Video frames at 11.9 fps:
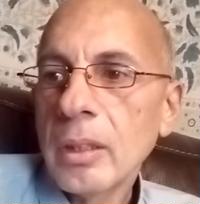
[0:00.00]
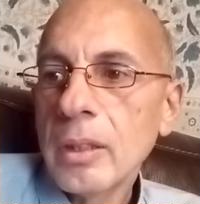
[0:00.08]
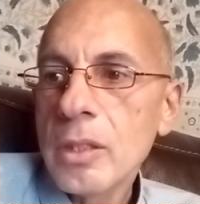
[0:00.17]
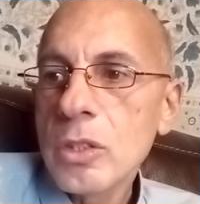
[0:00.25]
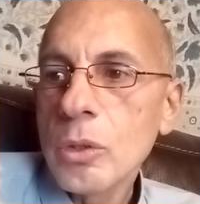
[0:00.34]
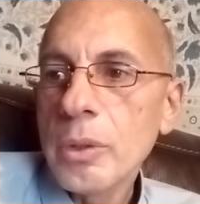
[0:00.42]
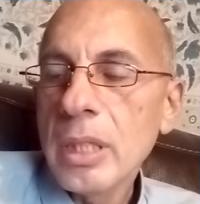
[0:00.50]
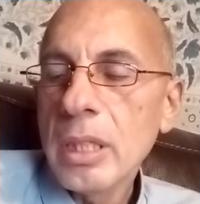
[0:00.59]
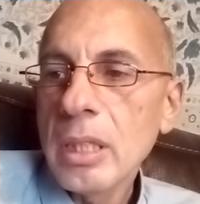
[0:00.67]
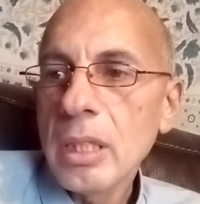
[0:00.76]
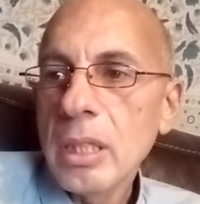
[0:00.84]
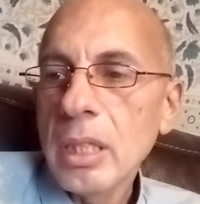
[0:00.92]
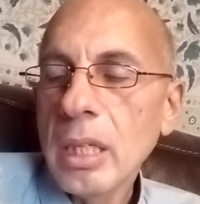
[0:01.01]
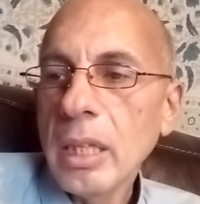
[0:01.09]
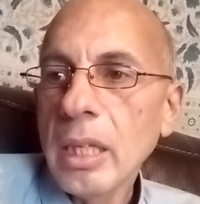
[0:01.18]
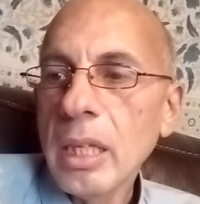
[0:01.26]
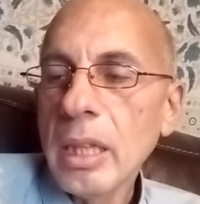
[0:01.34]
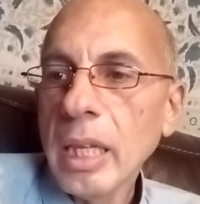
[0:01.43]
So he,
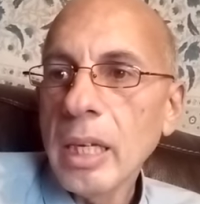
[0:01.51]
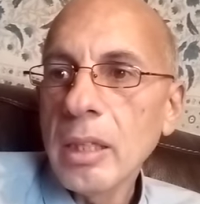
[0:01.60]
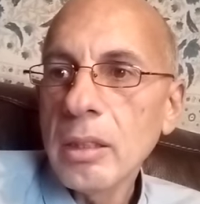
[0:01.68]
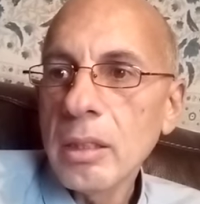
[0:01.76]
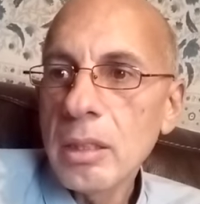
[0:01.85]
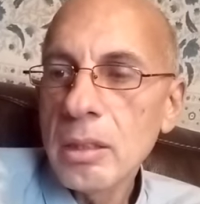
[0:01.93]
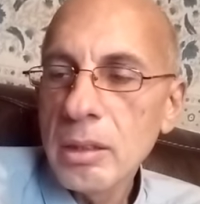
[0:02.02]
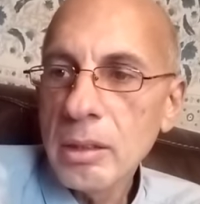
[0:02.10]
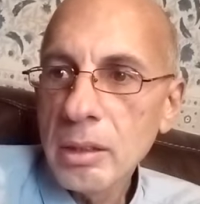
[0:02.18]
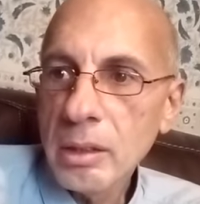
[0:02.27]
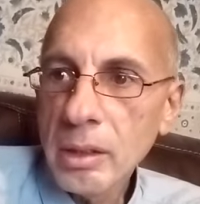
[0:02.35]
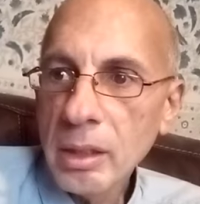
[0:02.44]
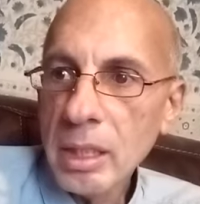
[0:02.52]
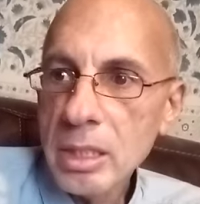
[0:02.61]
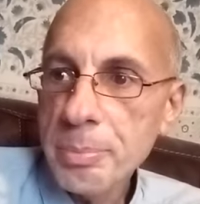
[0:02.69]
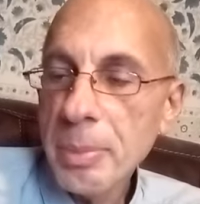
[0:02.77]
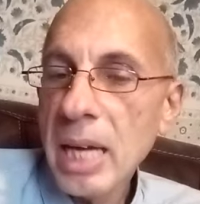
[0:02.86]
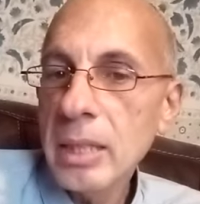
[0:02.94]
he then thinks
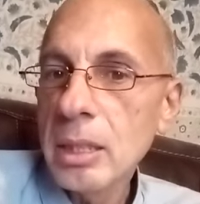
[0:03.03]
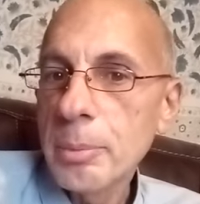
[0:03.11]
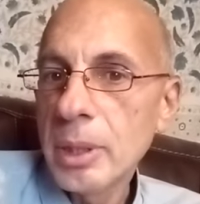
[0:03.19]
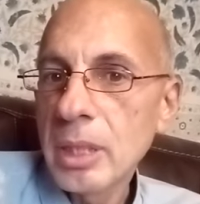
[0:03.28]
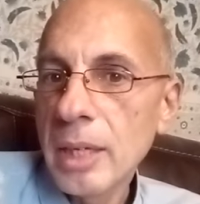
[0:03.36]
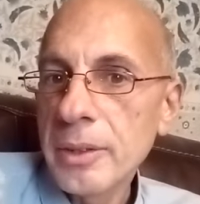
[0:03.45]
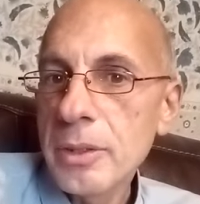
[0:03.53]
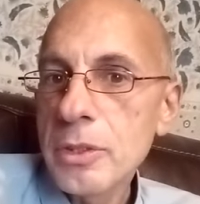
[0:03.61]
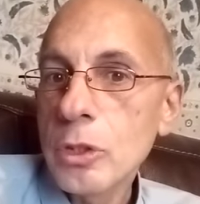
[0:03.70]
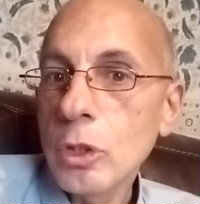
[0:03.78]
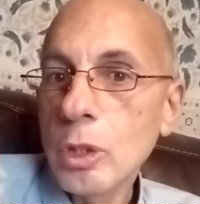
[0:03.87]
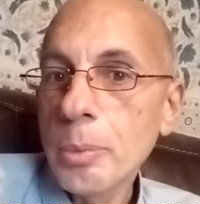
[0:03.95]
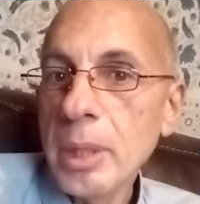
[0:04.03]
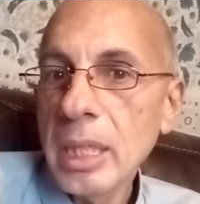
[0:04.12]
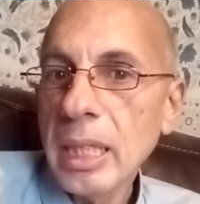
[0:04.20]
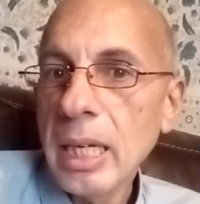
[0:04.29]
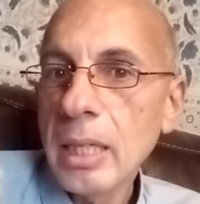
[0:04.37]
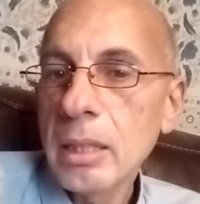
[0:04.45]
badly about others to
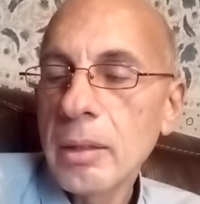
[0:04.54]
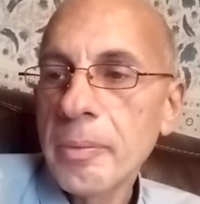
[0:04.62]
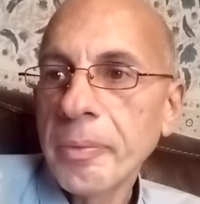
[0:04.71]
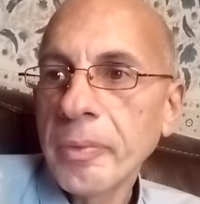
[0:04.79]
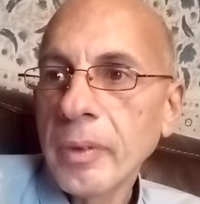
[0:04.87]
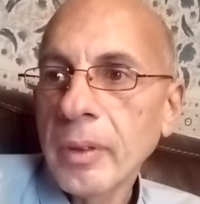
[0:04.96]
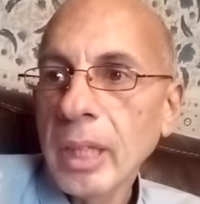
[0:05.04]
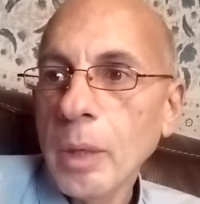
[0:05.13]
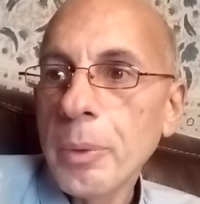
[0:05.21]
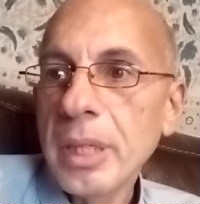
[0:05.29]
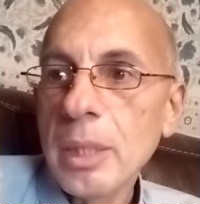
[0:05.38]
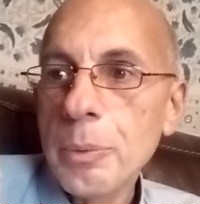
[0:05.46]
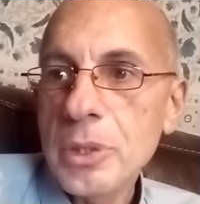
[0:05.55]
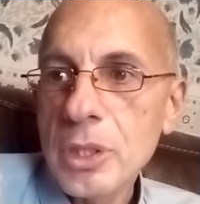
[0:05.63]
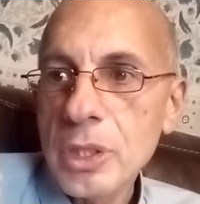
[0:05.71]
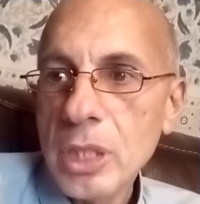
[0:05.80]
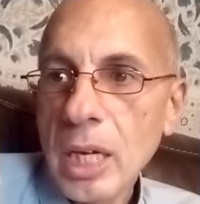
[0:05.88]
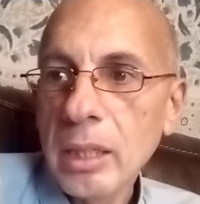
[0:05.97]
communicate that when he was a
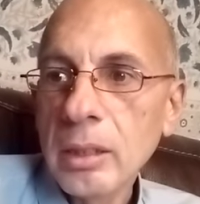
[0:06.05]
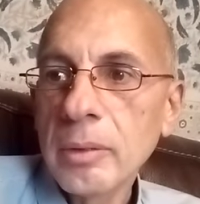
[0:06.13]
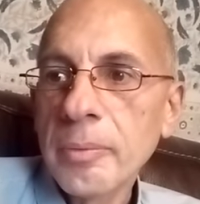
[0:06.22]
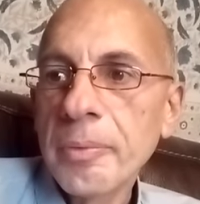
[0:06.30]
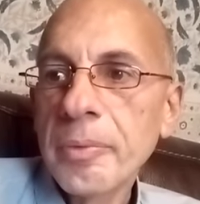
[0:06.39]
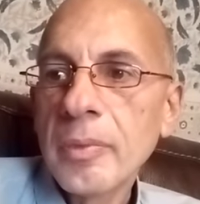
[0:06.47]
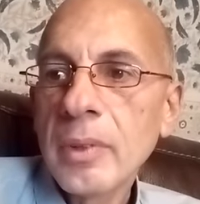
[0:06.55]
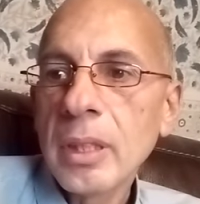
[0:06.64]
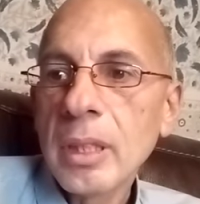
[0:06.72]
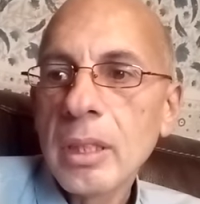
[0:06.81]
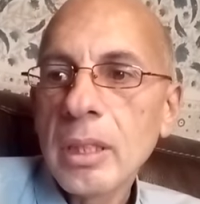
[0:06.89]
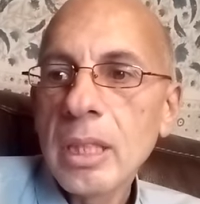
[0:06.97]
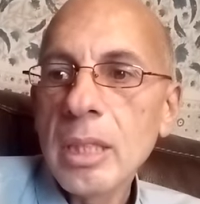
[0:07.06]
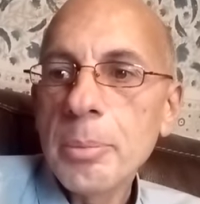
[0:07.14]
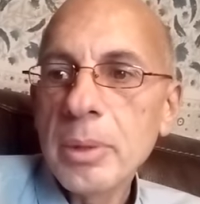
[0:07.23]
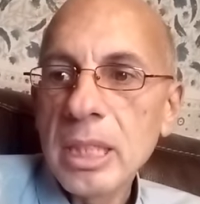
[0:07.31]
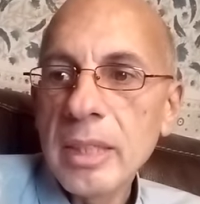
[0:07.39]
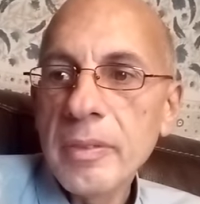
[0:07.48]
child, he
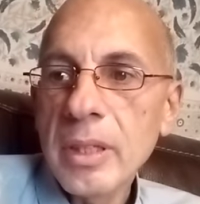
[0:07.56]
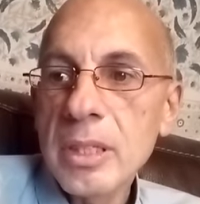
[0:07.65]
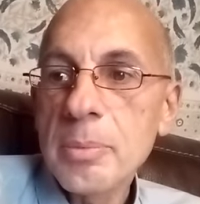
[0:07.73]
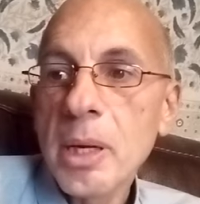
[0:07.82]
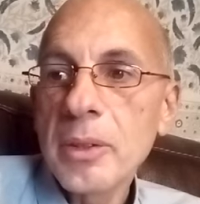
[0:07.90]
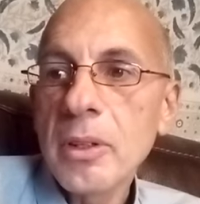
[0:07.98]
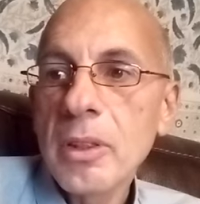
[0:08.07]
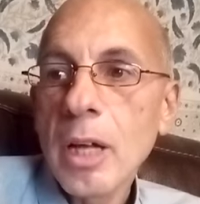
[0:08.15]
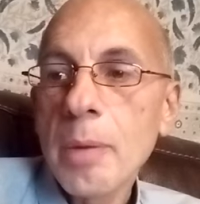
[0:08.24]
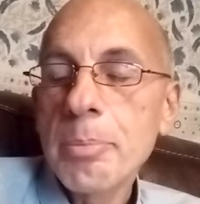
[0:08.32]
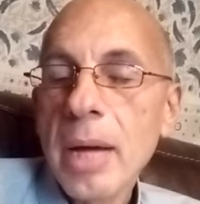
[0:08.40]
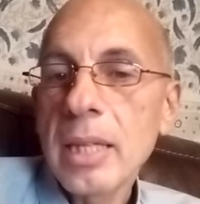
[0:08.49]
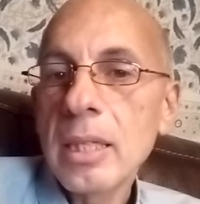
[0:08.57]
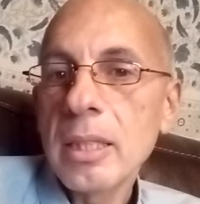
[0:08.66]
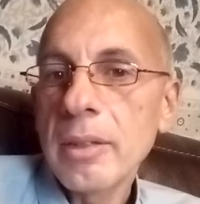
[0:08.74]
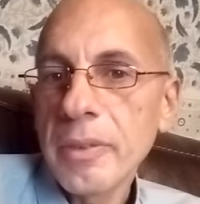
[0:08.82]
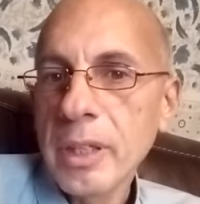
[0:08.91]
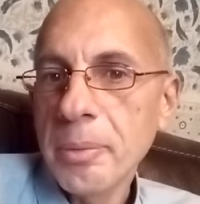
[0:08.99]
believed that his mother thought badly
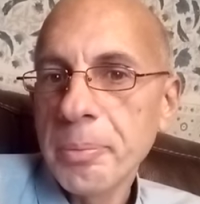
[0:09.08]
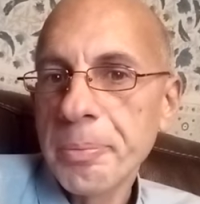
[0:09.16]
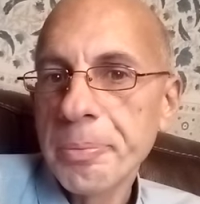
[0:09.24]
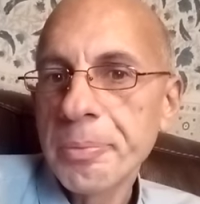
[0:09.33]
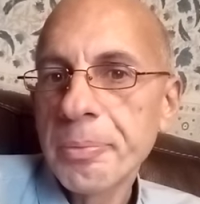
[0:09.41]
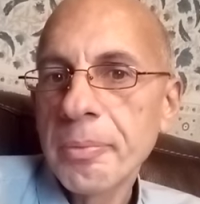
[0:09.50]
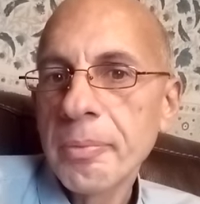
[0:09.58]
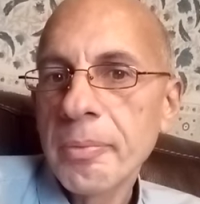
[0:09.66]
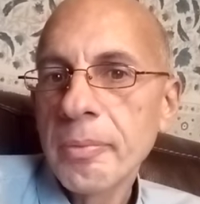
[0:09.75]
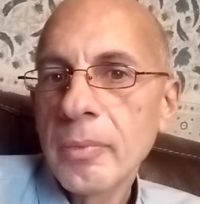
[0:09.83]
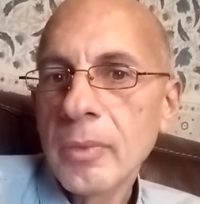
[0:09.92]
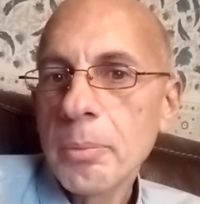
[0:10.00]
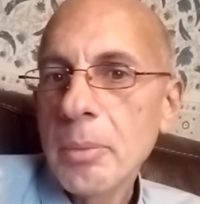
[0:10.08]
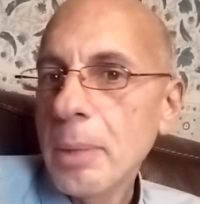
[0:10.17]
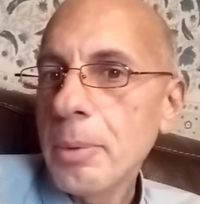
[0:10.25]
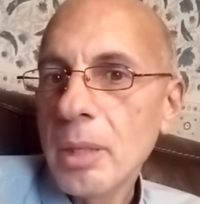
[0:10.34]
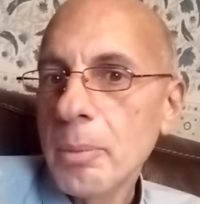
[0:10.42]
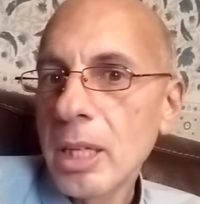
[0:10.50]
of him.
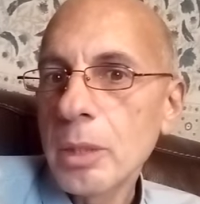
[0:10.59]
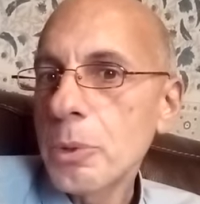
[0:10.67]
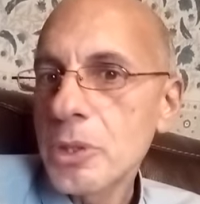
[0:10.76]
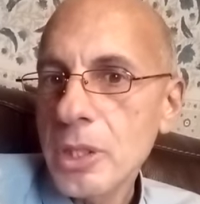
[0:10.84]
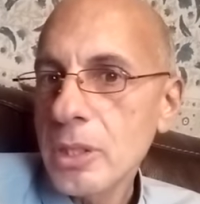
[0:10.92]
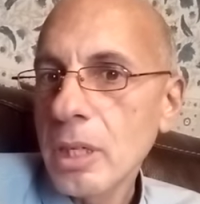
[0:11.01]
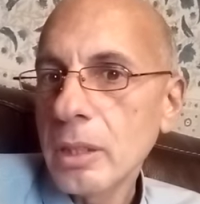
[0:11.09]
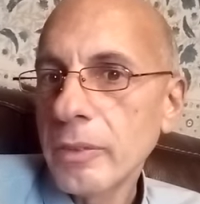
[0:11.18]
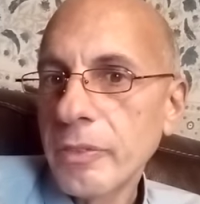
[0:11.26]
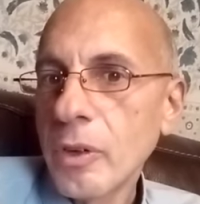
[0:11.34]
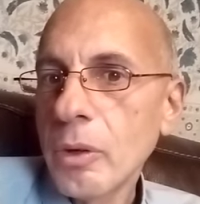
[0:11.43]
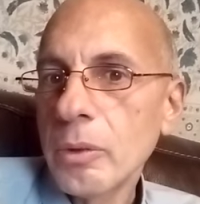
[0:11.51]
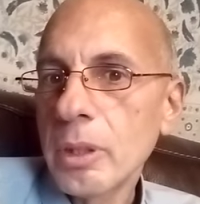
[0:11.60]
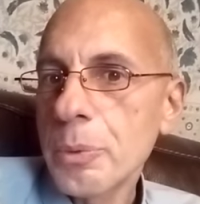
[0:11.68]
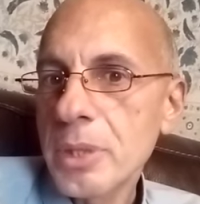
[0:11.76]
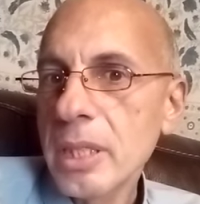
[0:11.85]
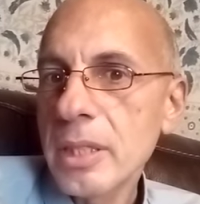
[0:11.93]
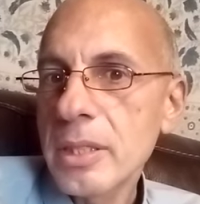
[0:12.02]
Maybe the mother was just on the phone, it
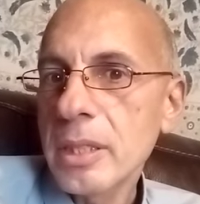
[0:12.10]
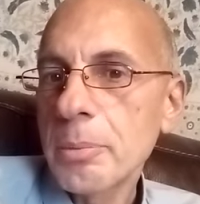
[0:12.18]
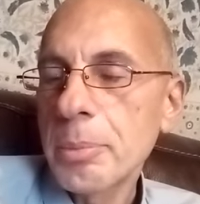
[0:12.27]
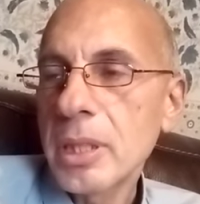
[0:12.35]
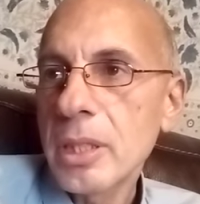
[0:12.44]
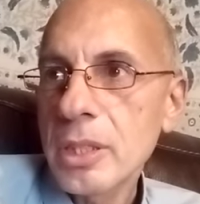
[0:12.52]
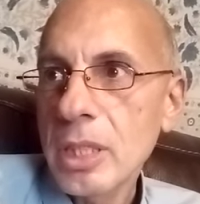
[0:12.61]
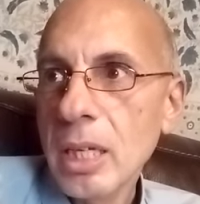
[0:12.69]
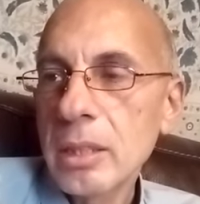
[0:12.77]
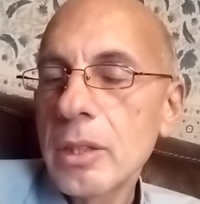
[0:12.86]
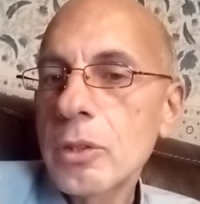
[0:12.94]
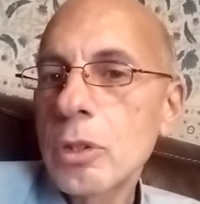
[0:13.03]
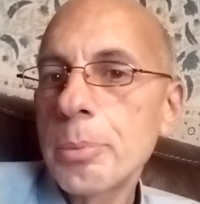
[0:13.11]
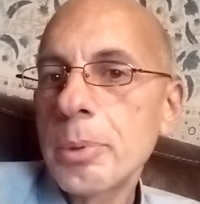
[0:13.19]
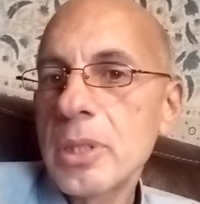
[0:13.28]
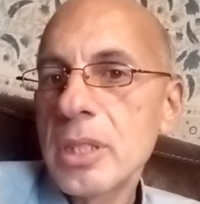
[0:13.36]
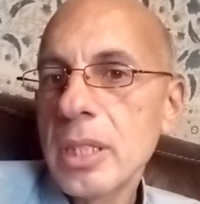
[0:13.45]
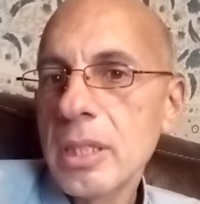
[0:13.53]
was innocent, but the child
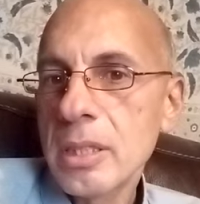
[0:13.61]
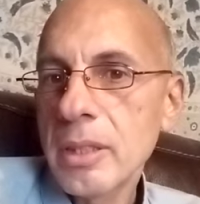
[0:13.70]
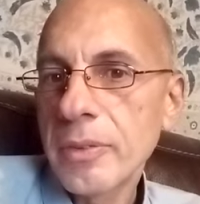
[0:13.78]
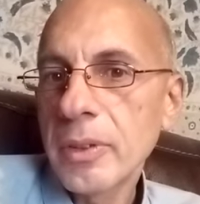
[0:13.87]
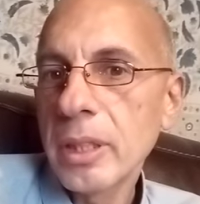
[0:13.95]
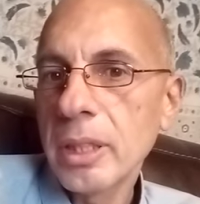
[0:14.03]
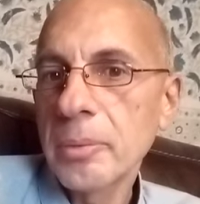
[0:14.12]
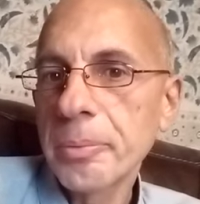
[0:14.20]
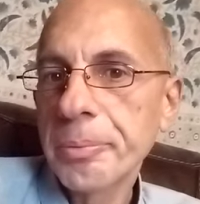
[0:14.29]
interprets things differently.